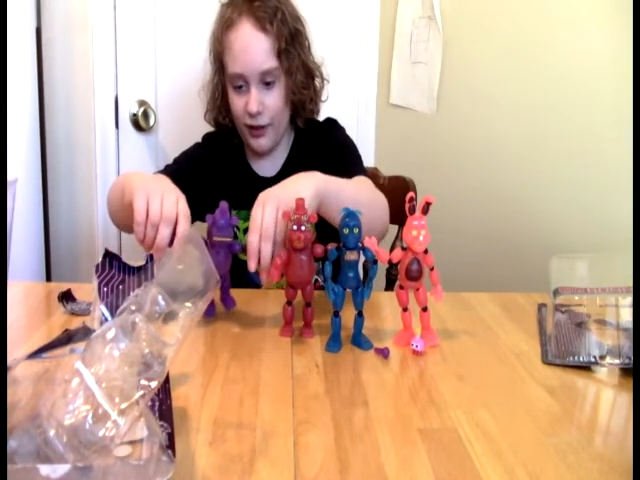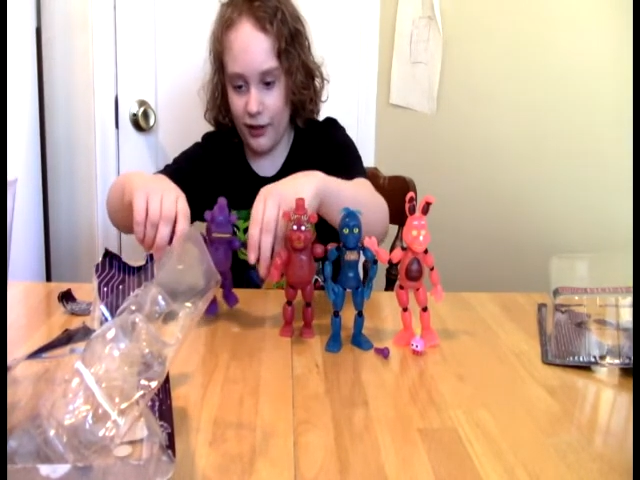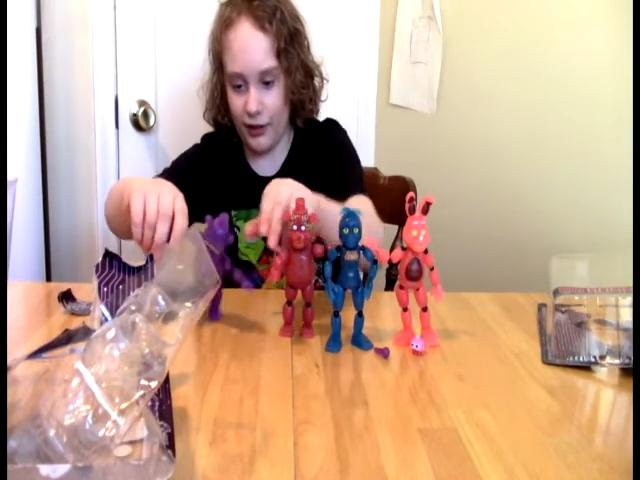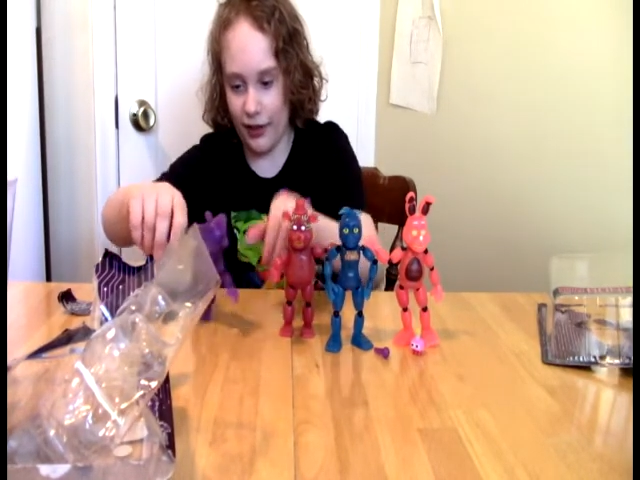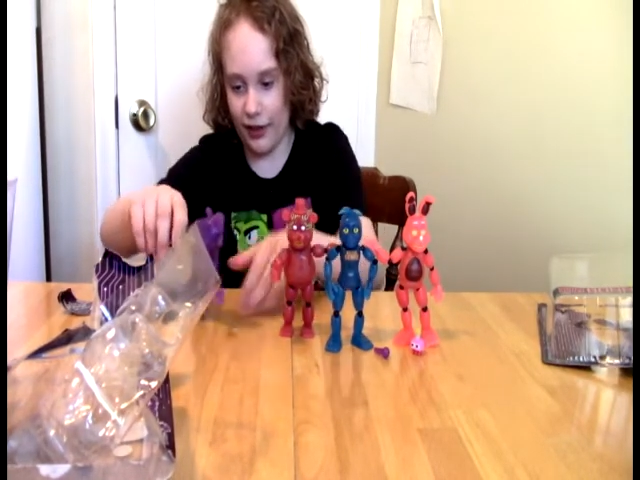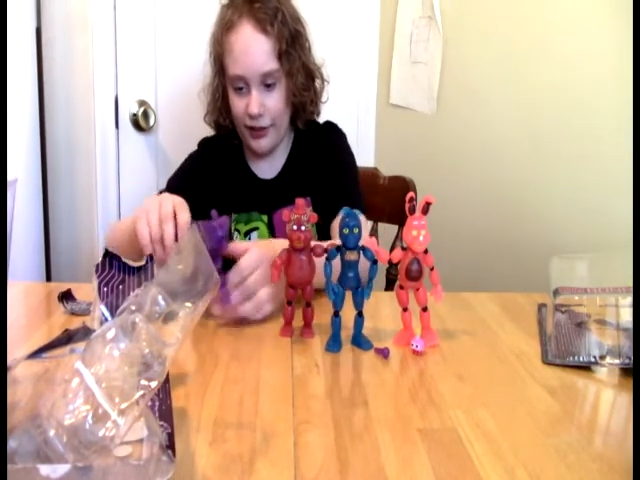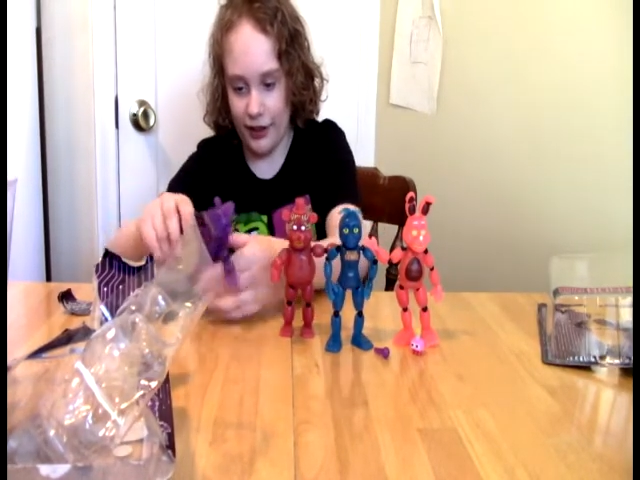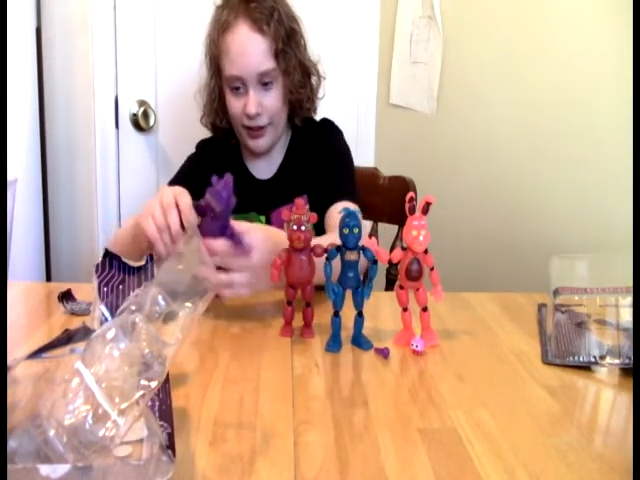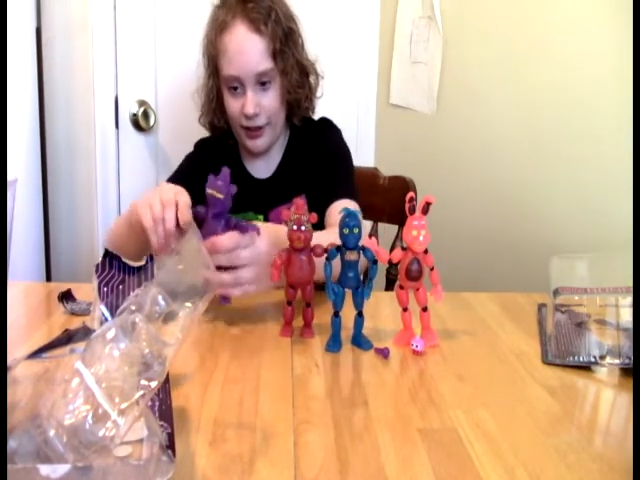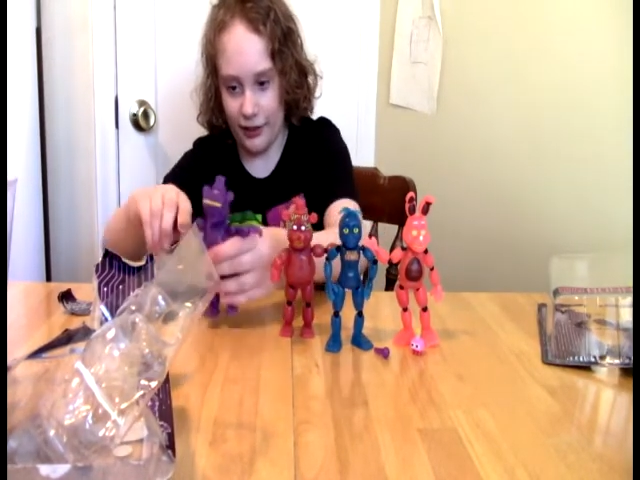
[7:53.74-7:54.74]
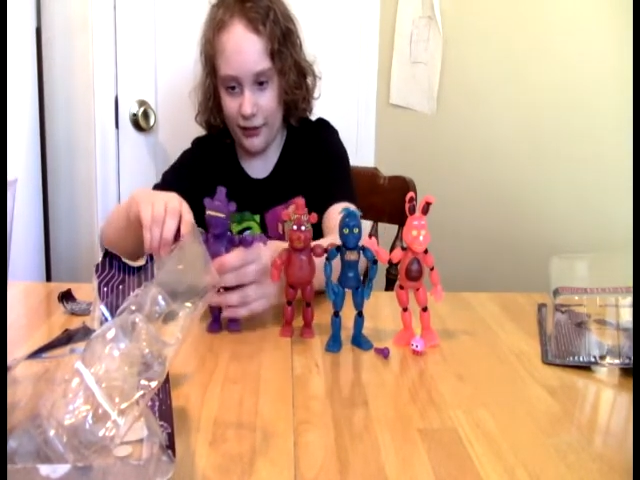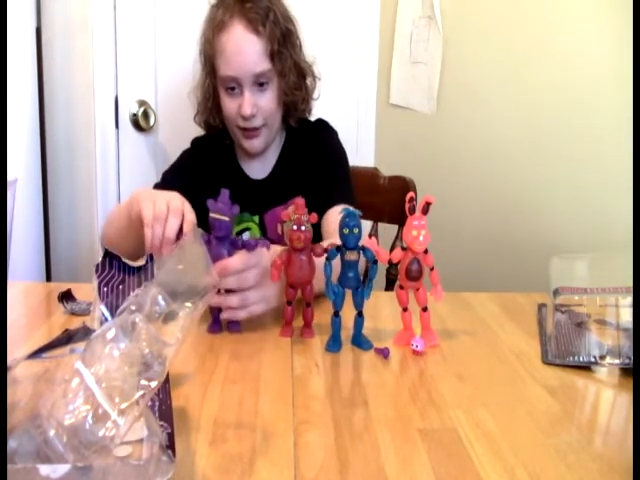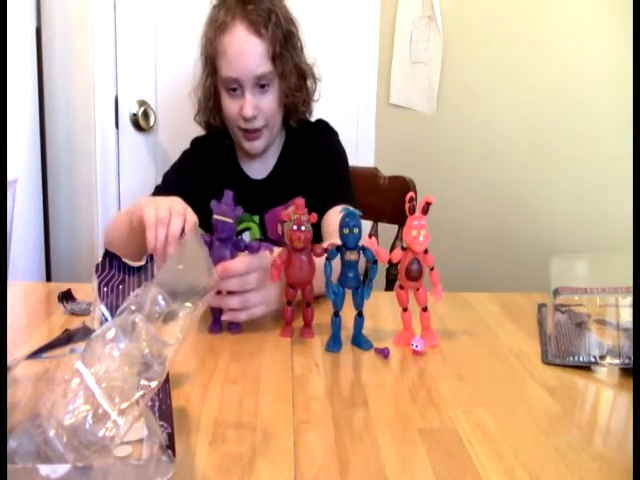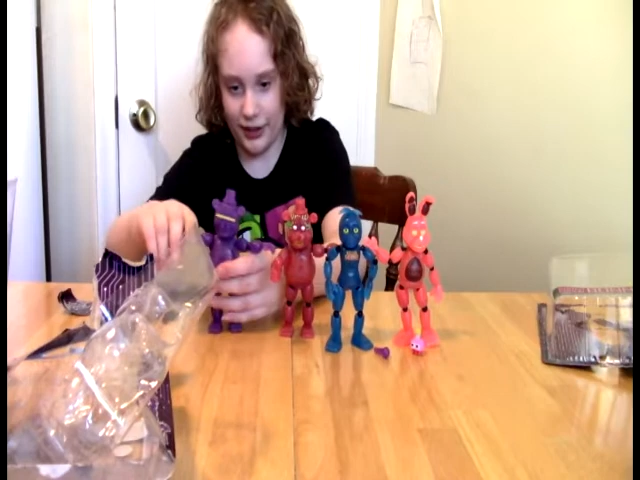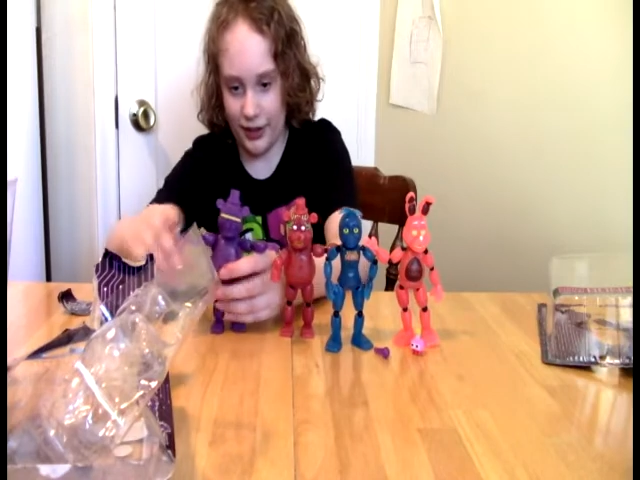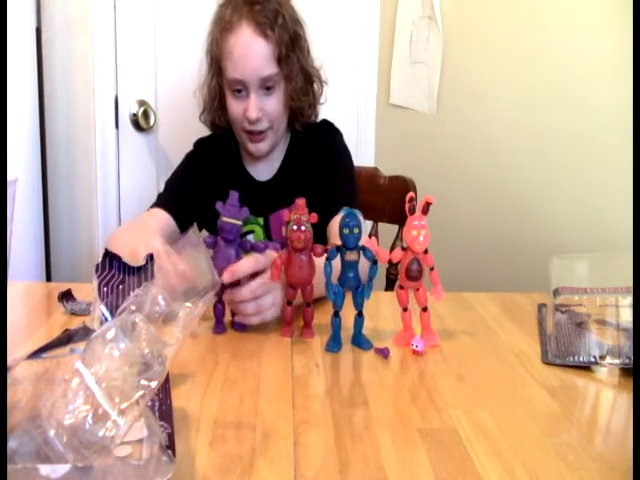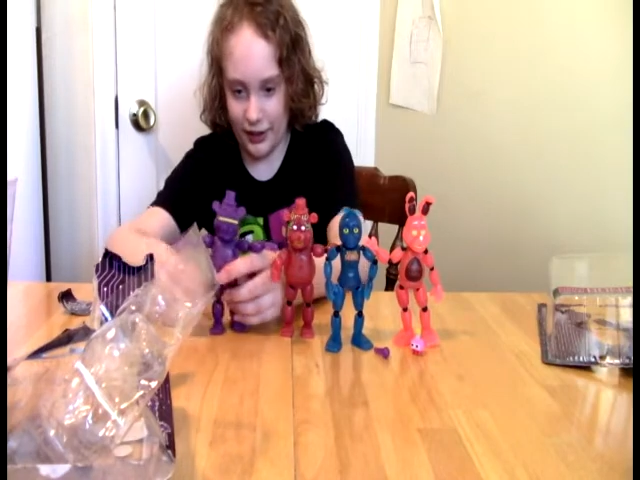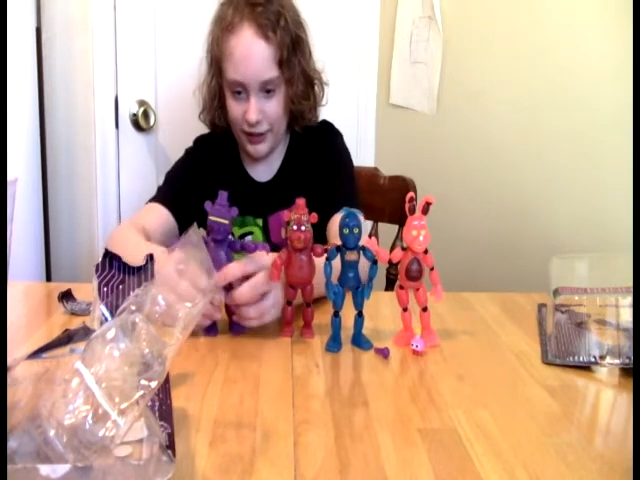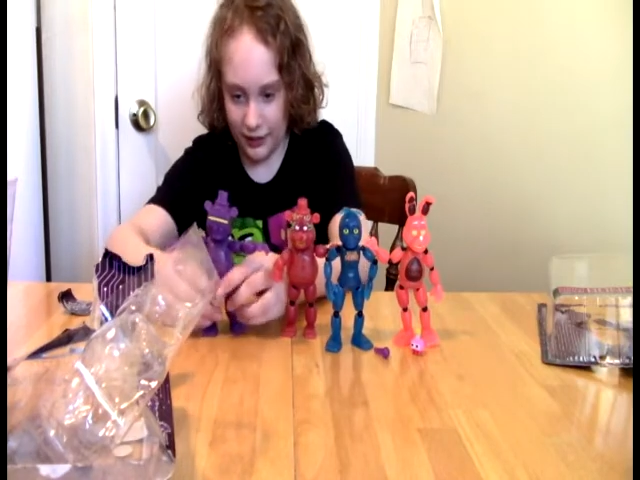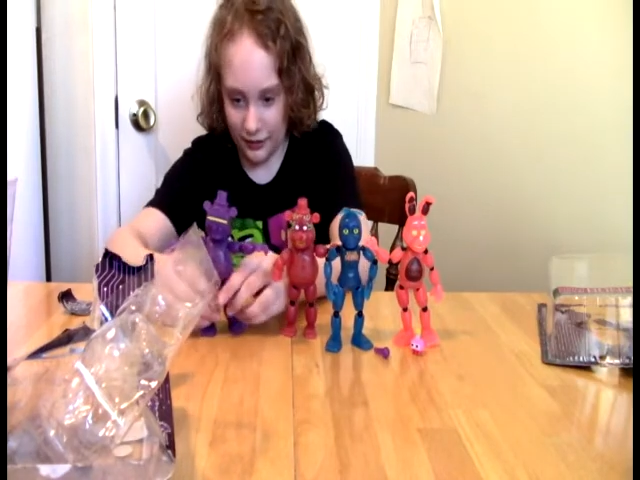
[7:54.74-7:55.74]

I had an idea for this guy, so.